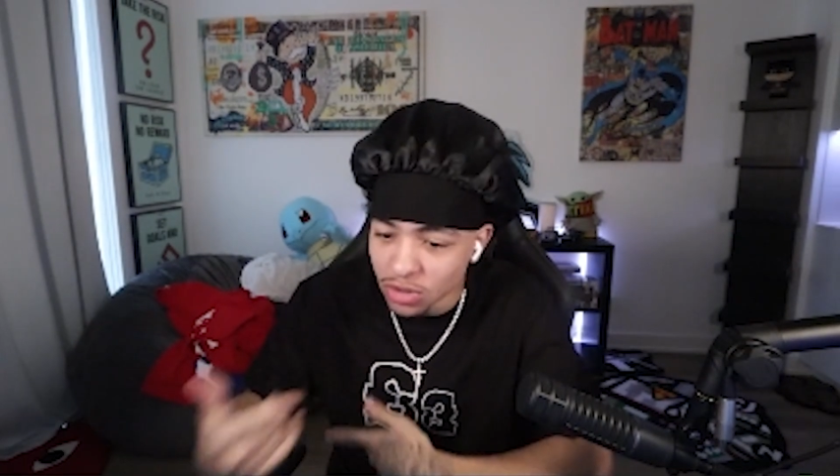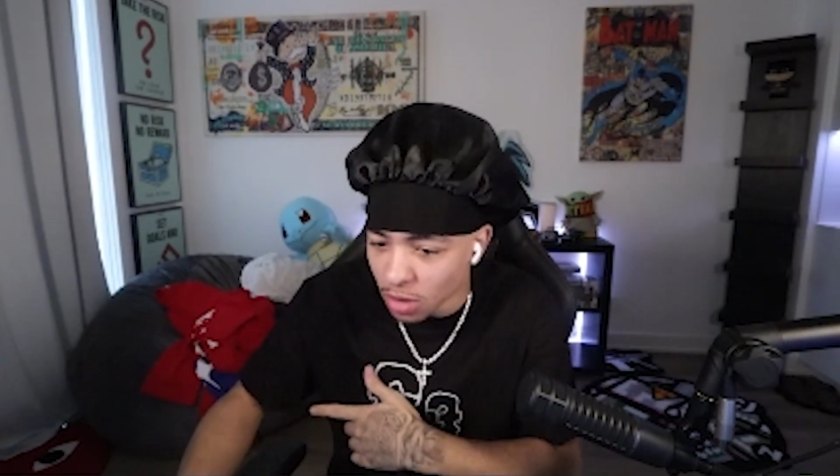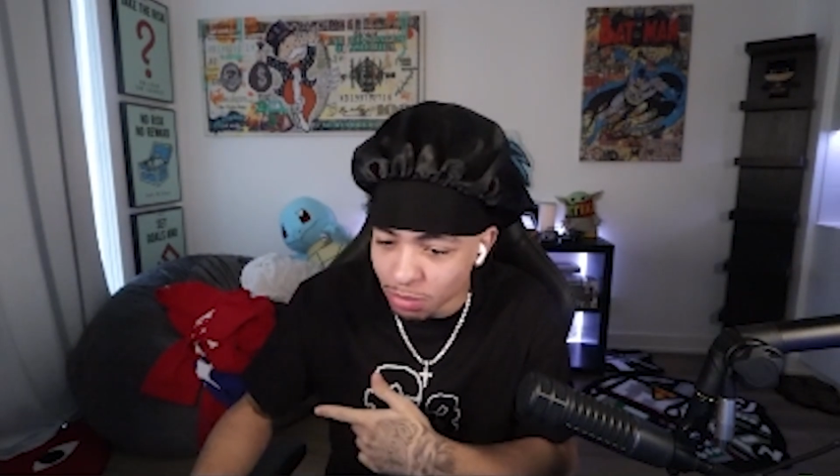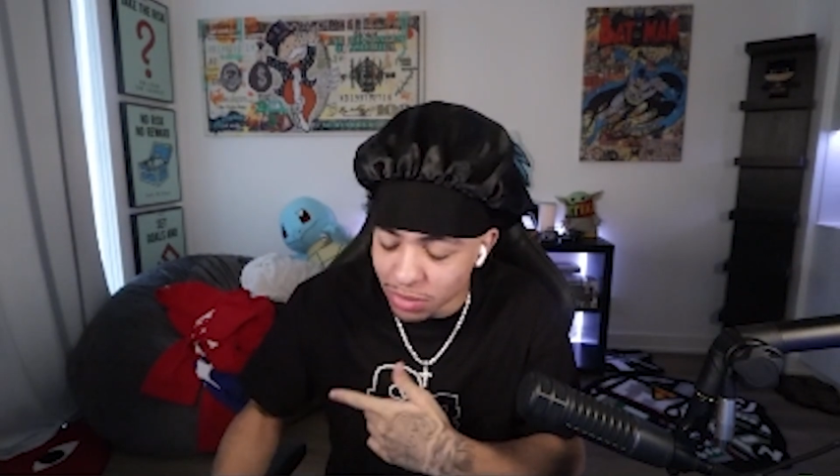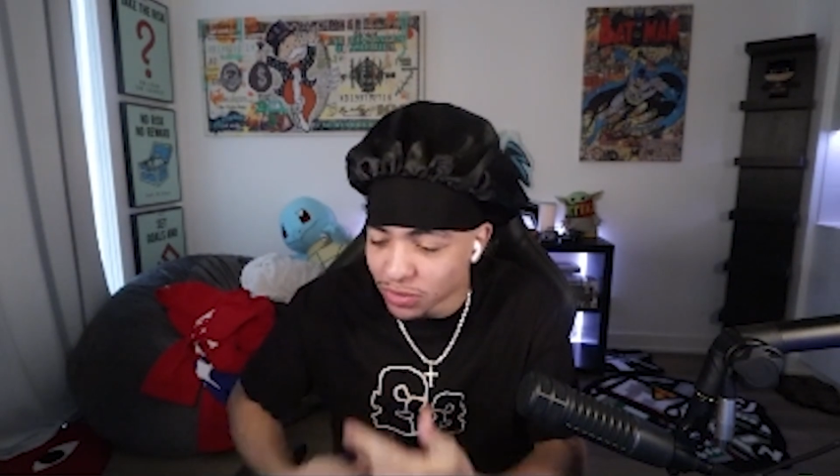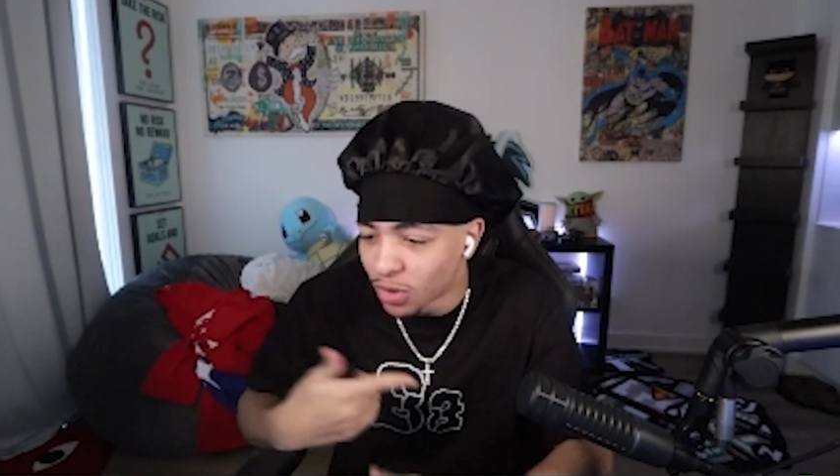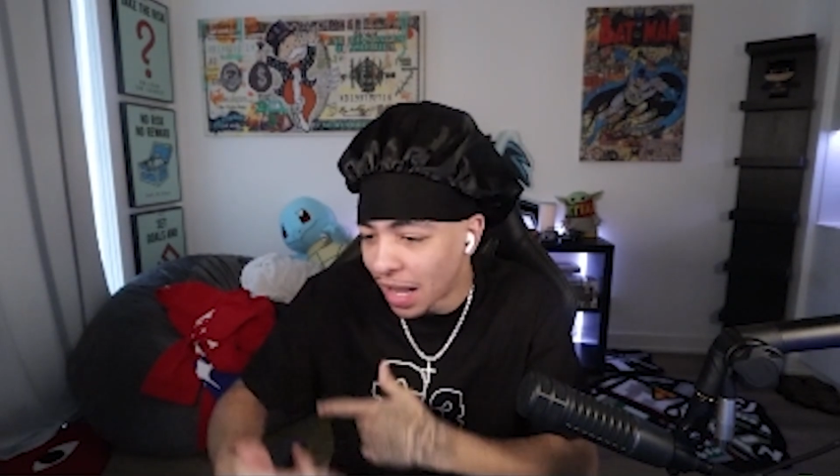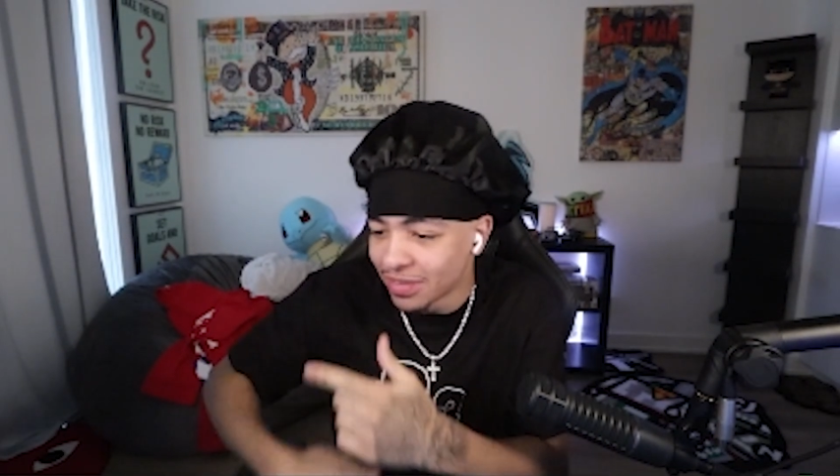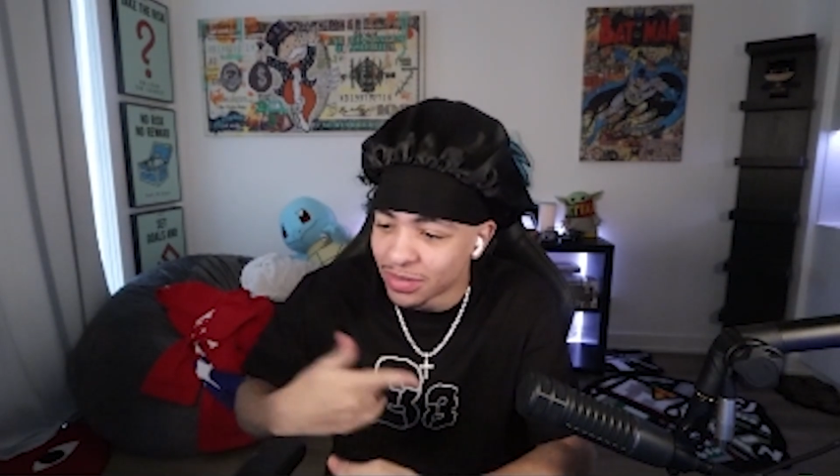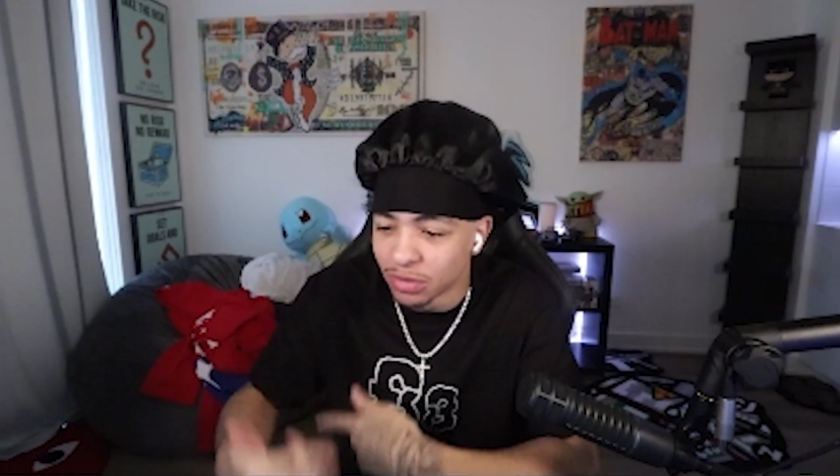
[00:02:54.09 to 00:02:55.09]
drop before
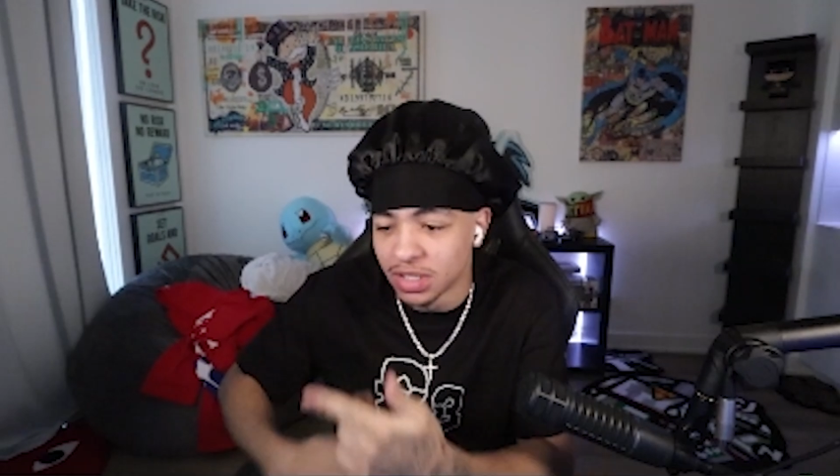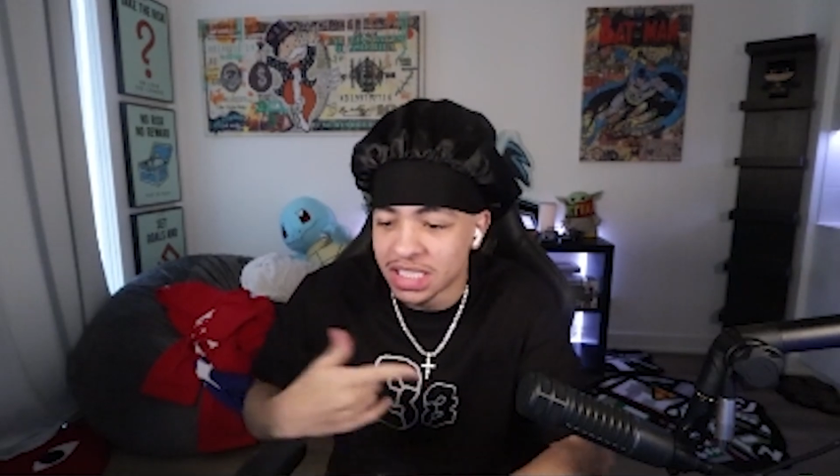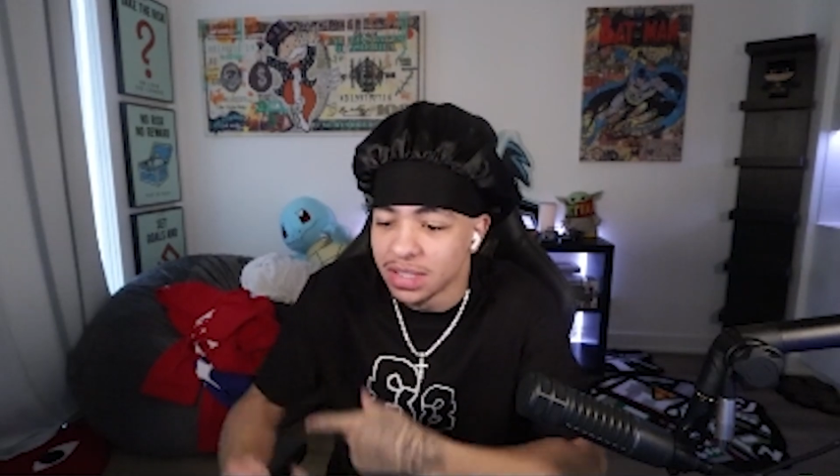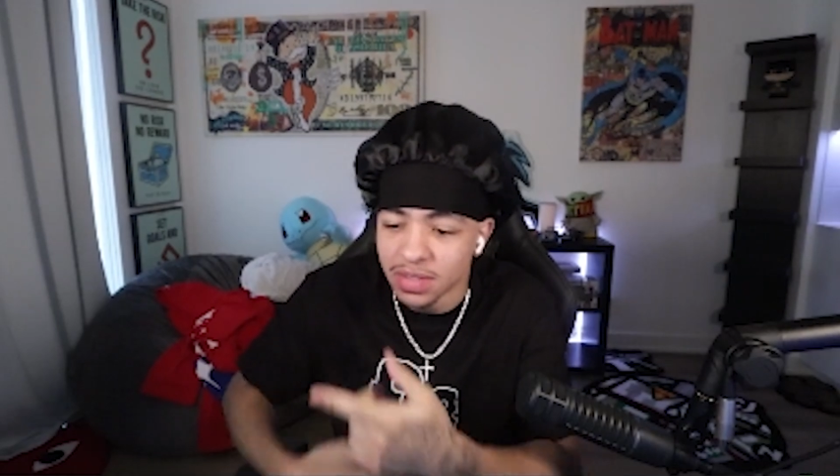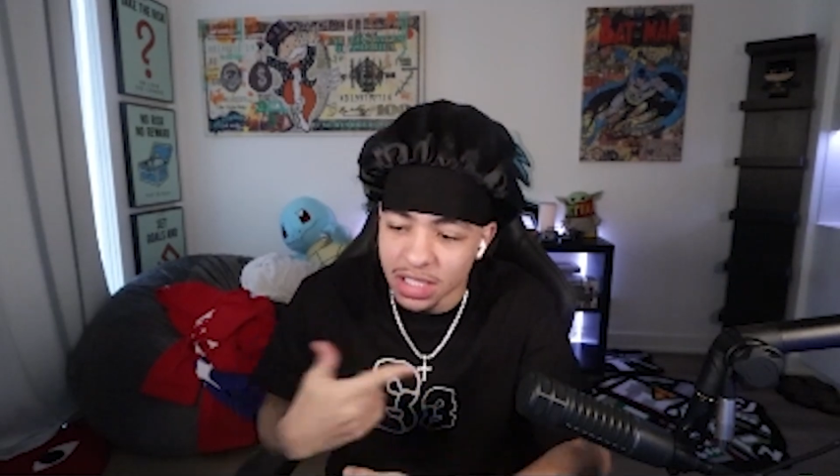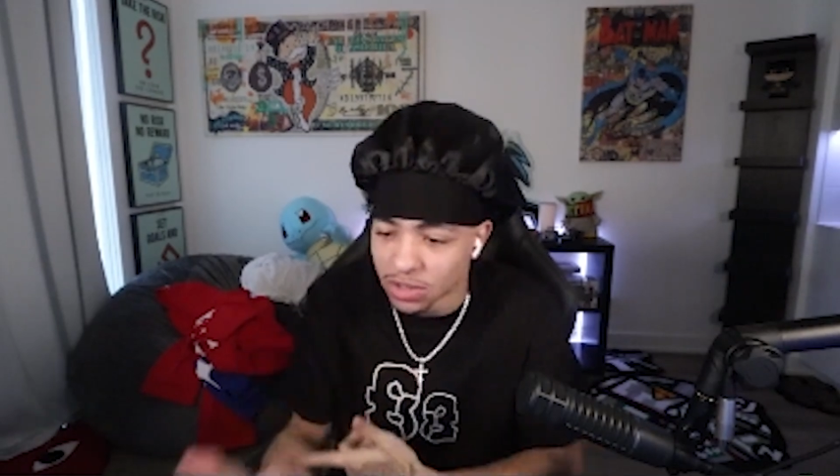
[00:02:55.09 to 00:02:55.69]
I've even received this